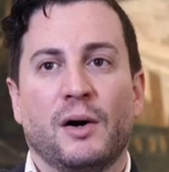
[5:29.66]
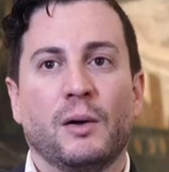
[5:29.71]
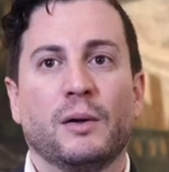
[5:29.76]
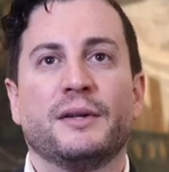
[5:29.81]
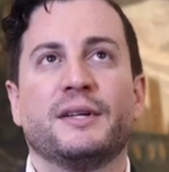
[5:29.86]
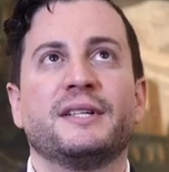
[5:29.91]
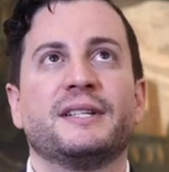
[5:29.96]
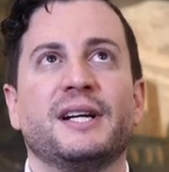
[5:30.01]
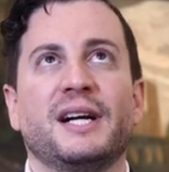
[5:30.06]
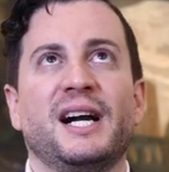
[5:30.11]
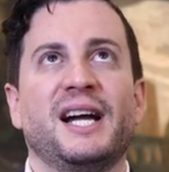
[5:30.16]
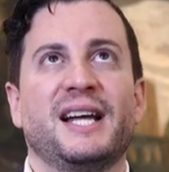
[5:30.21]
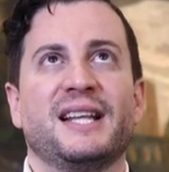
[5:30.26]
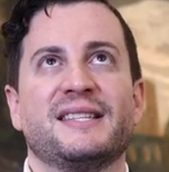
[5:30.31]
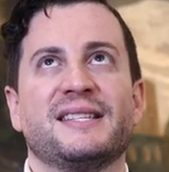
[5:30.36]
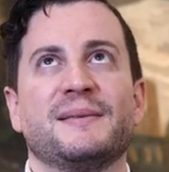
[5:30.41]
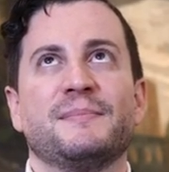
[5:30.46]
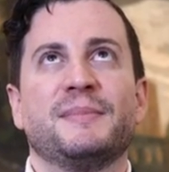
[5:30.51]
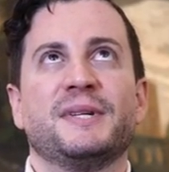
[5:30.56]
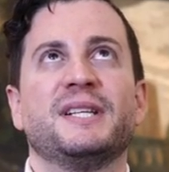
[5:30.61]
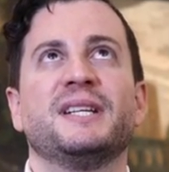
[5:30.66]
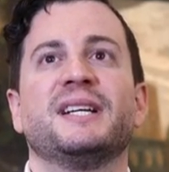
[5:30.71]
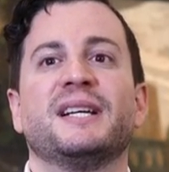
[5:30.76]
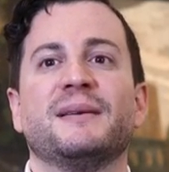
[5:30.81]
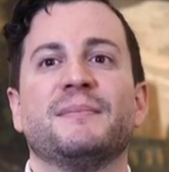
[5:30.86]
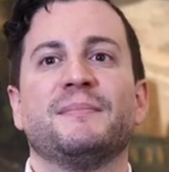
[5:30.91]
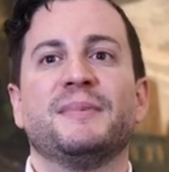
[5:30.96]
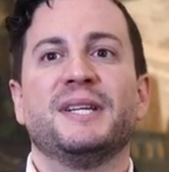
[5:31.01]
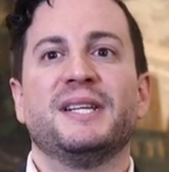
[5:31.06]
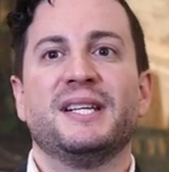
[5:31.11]
holding their hands and bidding
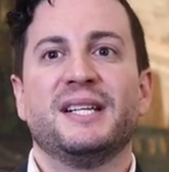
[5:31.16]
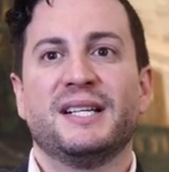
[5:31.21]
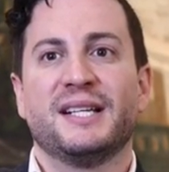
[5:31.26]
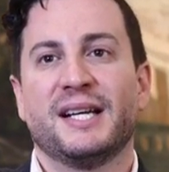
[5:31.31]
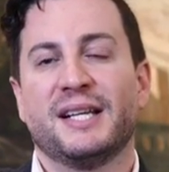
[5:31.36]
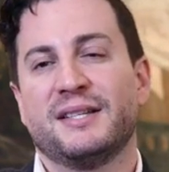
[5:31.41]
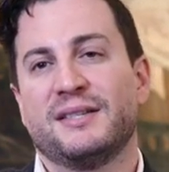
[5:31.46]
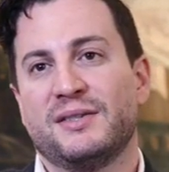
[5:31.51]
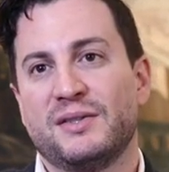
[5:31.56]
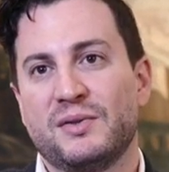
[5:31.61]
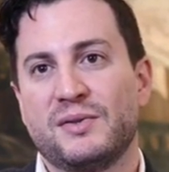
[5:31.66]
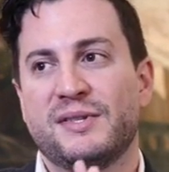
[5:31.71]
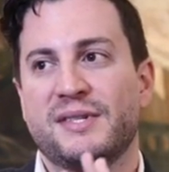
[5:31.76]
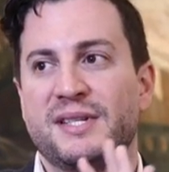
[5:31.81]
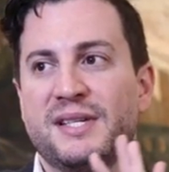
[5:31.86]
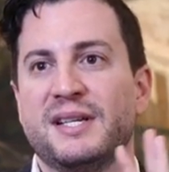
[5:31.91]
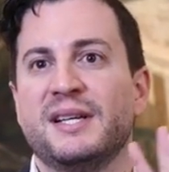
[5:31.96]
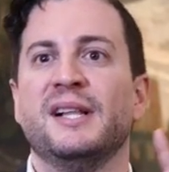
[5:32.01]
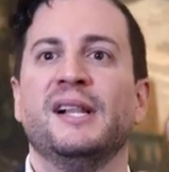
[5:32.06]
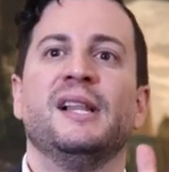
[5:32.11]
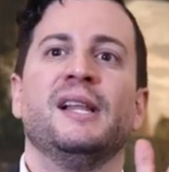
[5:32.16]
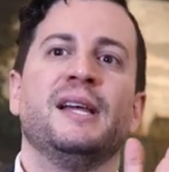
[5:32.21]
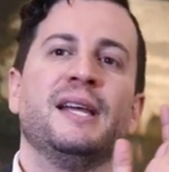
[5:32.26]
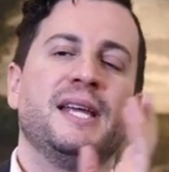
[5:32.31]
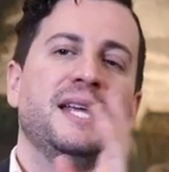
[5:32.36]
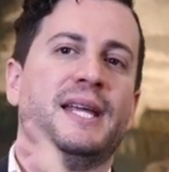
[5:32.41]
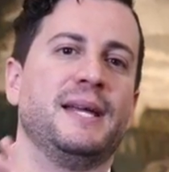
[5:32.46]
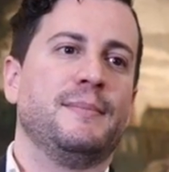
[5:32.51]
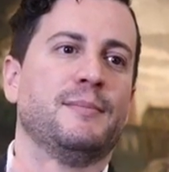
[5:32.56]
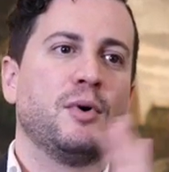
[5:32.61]
and bidding and you see
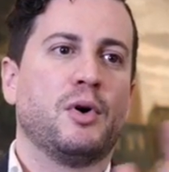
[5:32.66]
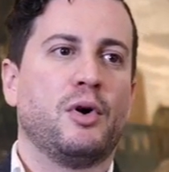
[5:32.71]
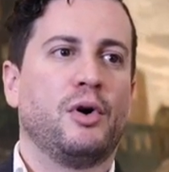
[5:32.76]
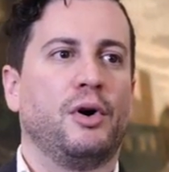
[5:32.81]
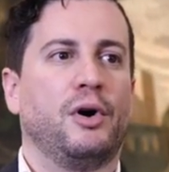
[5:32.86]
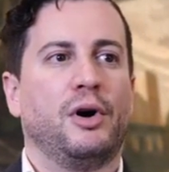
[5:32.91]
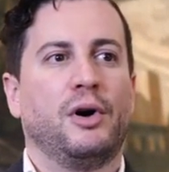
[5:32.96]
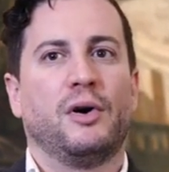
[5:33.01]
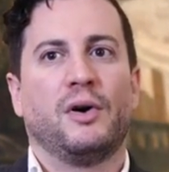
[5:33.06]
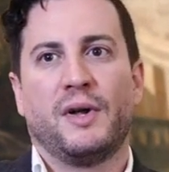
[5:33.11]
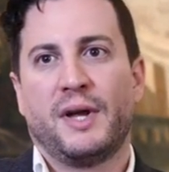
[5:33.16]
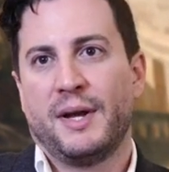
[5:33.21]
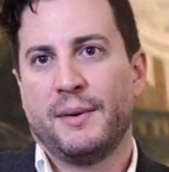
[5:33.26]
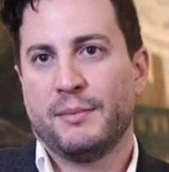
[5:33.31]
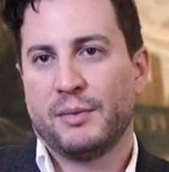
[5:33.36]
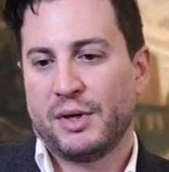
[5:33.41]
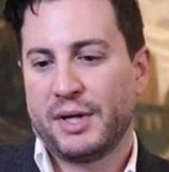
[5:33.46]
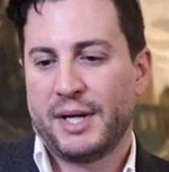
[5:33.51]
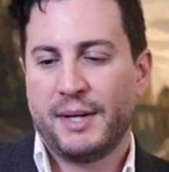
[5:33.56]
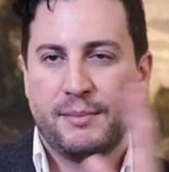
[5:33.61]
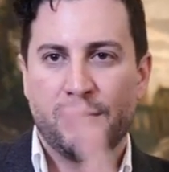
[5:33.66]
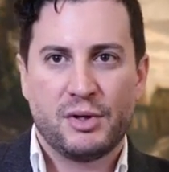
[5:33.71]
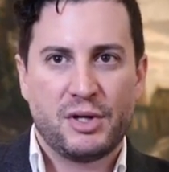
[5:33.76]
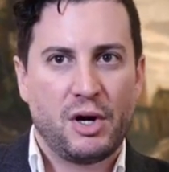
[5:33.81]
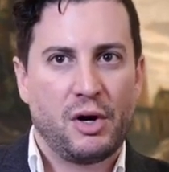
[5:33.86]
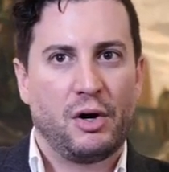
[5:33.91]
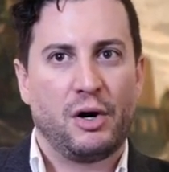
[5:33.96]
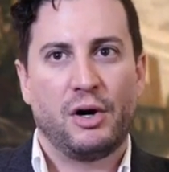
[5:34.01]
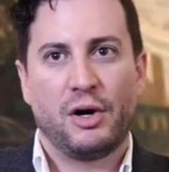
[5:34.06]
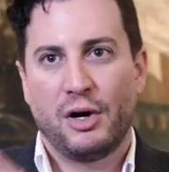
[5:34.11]
him or her or him or him or
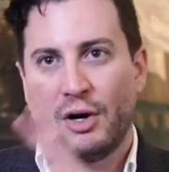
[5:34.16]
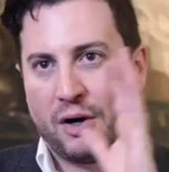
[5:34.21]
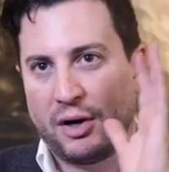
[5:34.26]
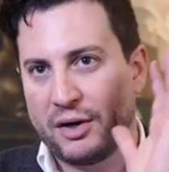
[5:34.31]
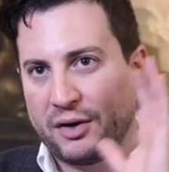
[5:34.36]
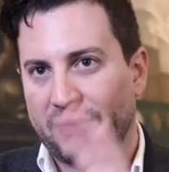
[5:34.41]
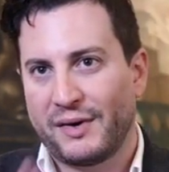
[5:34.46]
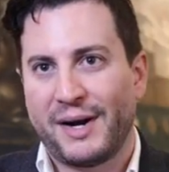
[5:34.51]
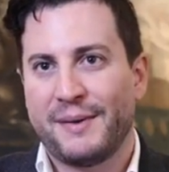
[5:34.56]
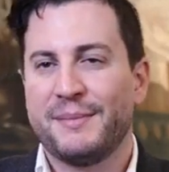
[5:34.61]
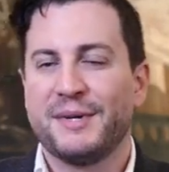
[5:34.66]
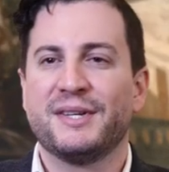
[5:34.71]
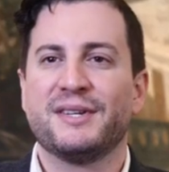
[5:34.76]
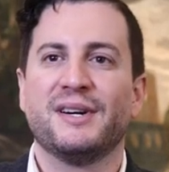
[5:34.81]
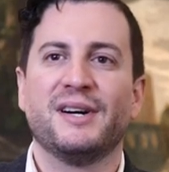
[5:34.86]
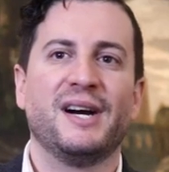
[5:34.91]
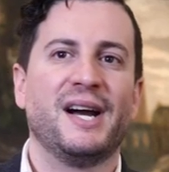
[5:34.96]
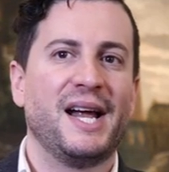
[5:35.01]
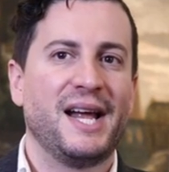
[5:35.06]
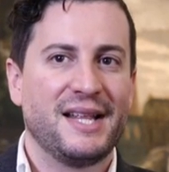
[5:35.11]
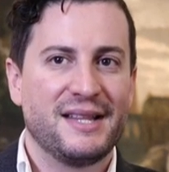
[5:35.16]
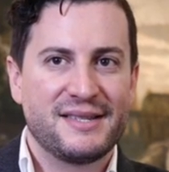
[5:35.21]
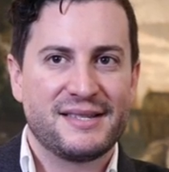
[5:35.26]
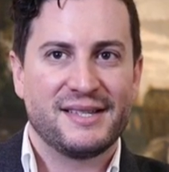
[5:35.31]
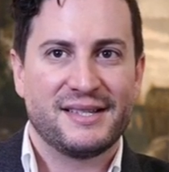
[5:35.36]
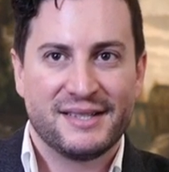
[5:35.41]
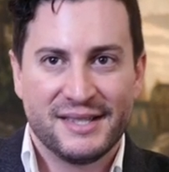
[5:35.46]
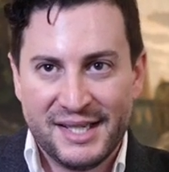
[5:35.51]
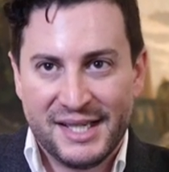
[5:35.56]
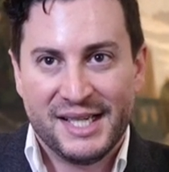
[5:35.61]
her or her grabbing their hands
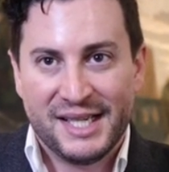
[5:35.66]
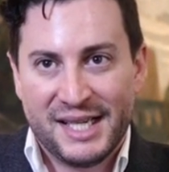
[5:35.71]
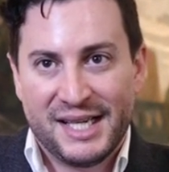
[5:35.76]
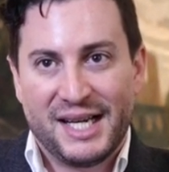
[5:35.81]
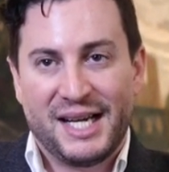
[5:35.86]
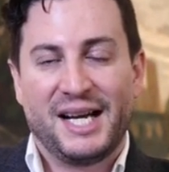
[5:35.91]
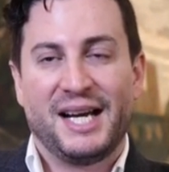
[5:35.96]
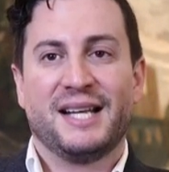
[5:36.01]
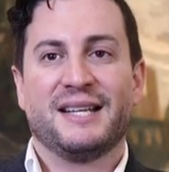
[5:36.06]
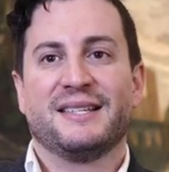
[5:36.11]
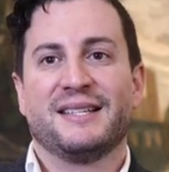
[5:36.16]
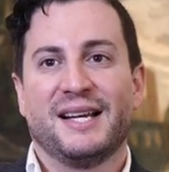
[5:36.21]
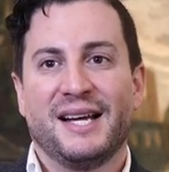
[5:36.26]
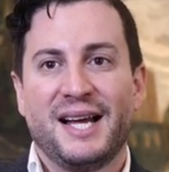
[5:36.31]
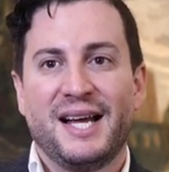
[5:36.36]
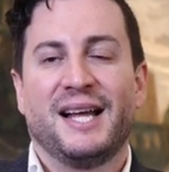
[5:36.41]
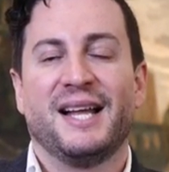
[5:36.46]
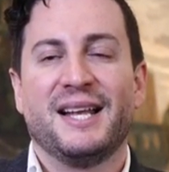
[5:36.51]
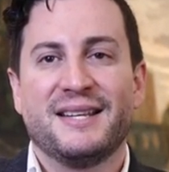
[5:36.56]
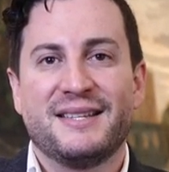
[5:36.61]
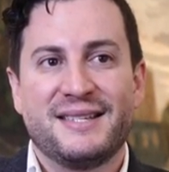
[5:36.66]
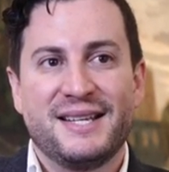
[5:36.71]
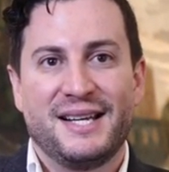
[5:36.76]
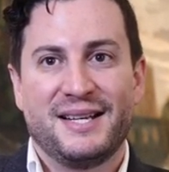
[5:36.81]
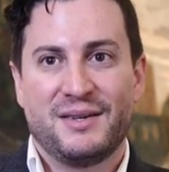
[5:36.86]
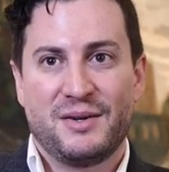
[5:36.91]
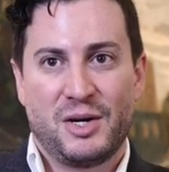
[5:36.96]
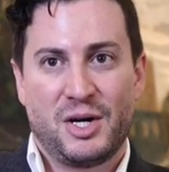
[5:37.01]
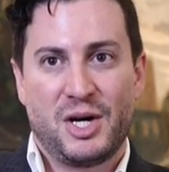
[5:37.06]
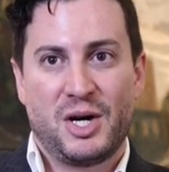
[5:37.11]
and, and, and
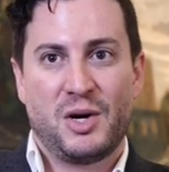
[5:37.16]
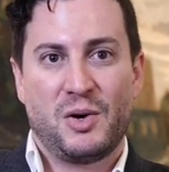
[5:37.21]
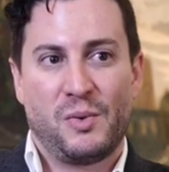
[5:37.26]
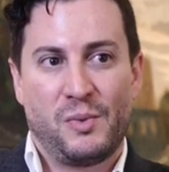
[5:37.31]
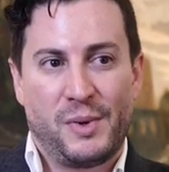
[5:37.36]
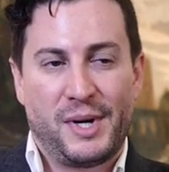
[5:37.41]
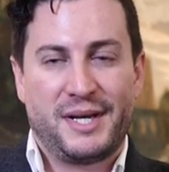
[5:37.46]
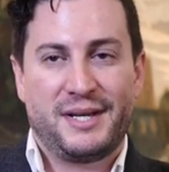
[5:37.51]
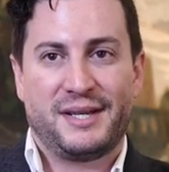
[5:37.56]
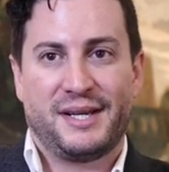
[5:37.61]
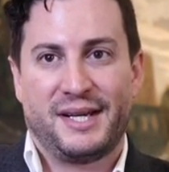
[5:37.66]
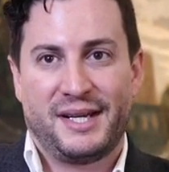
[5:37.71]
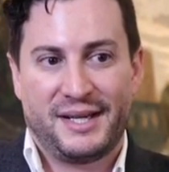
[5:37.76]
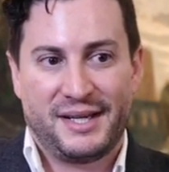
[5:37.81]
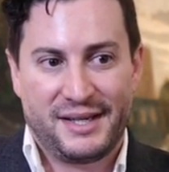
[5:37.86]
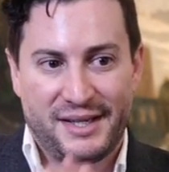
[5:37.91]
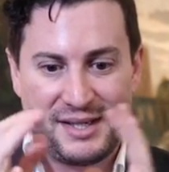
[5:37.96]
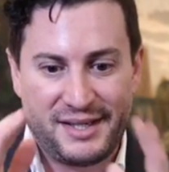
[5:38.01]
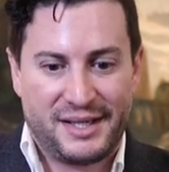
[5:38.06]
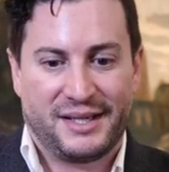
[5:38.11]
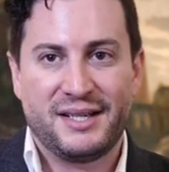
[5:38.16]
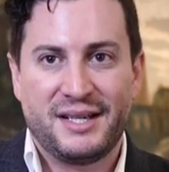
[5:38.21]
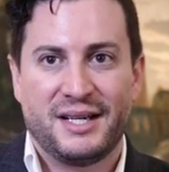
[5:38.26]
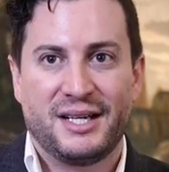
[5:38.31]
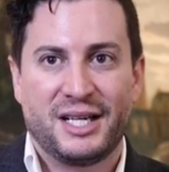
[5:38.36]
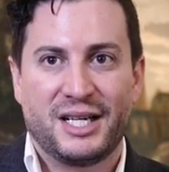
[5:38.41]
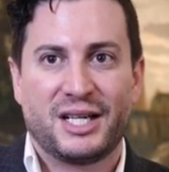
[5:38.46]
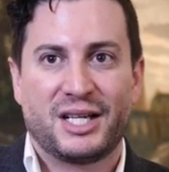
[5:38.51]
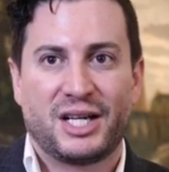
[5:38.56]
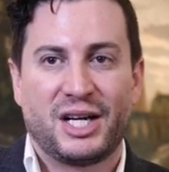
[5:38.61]
then when they
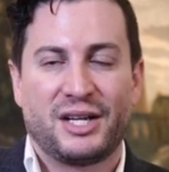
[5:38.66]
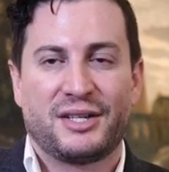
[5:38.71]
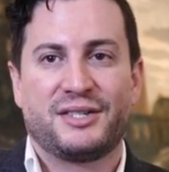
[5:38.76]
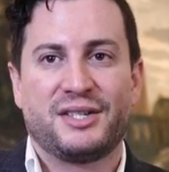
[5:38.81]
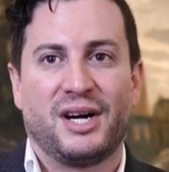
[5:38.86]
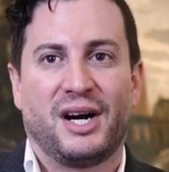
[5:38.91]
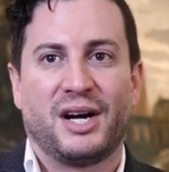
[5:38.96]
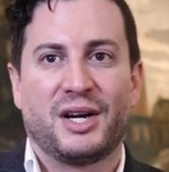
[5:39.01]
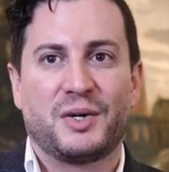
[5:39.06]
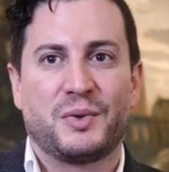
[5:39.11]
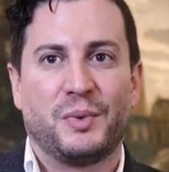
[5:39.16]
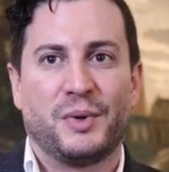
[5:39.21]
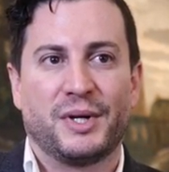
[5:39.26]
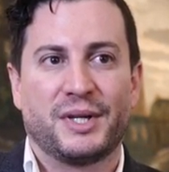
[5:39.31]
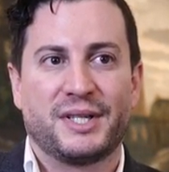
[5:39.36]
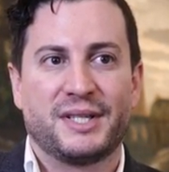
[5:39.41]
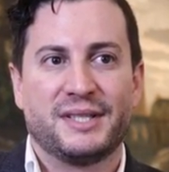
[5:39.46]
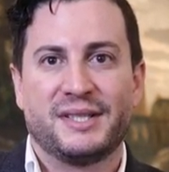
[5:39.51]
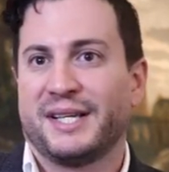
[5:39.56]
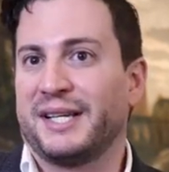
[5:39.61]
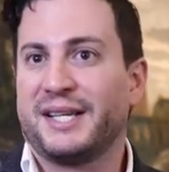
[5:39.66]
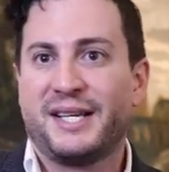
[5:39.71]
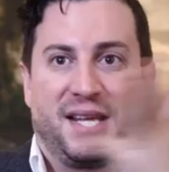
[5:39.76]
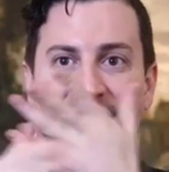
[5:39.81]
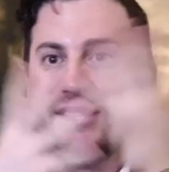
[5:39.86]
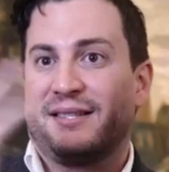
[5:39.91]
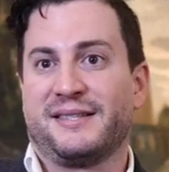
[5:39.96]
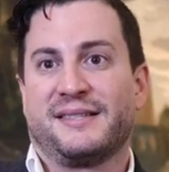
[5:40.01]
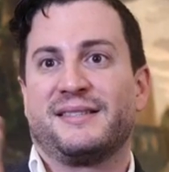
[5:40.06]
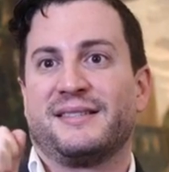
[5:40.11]
got the artwork they
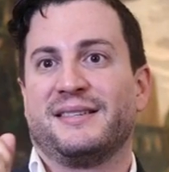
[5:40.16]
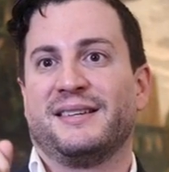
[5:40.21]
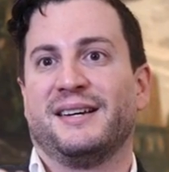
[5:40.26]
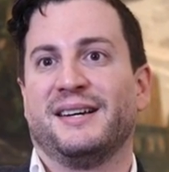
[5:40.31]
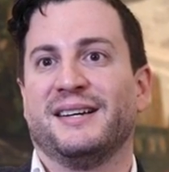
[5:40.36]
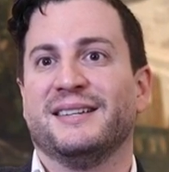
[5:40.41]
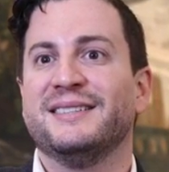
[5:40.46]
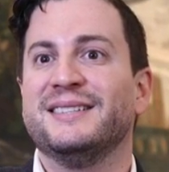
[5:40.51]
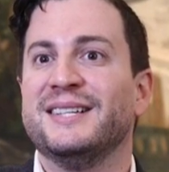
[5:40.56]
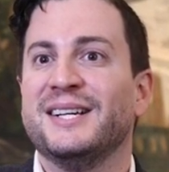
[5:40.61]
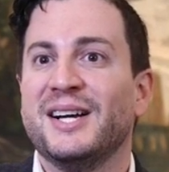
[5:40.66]
kiss yeah